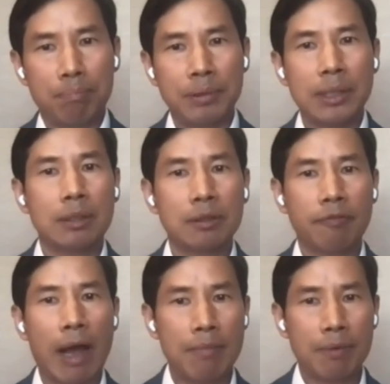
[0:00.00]
predictable
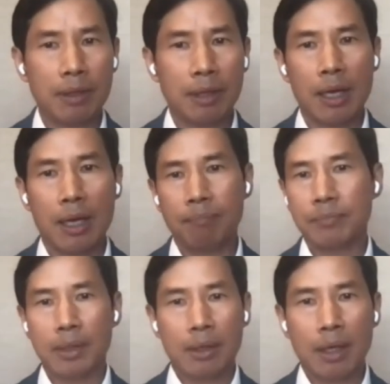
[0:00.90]

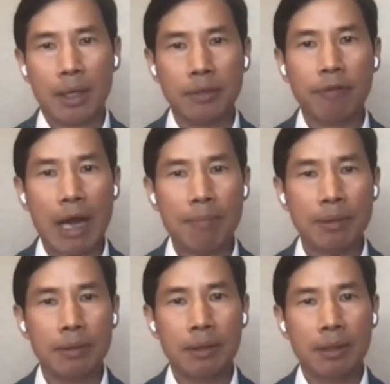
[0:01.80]

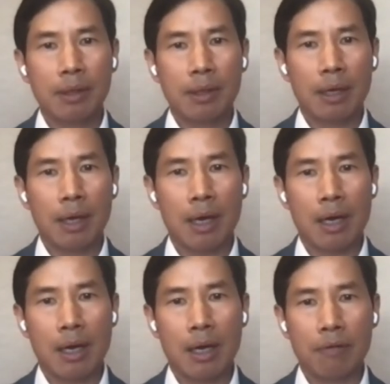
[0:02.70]
environment
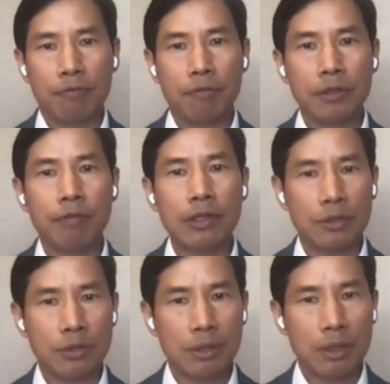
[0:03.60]
for
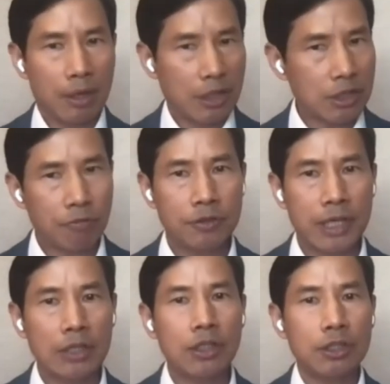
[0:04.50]
investors, not just for
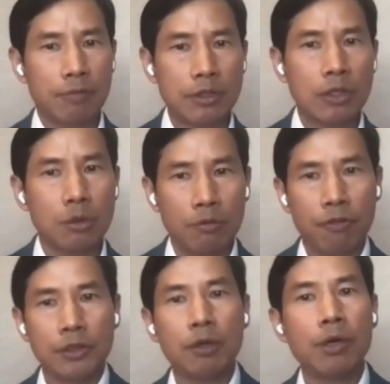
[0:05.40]
Chinese investors or
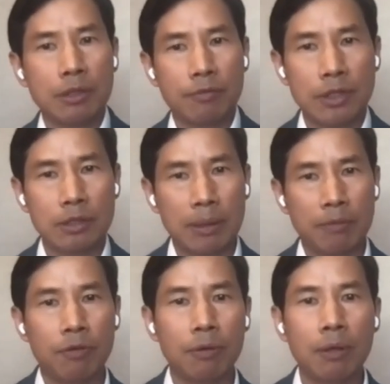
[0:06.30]
for US investors, but
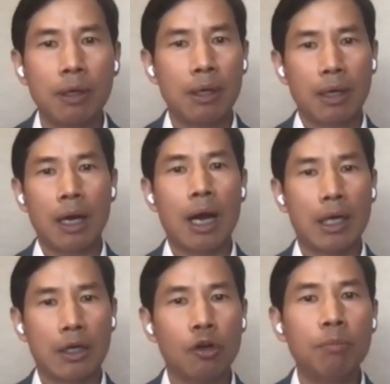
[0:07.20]
for
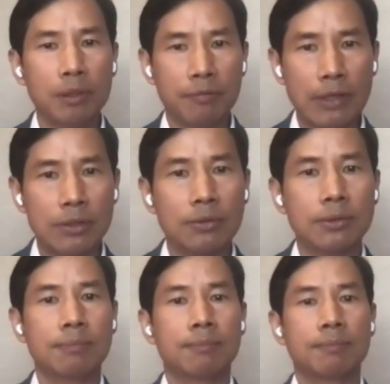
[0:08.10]
global investors.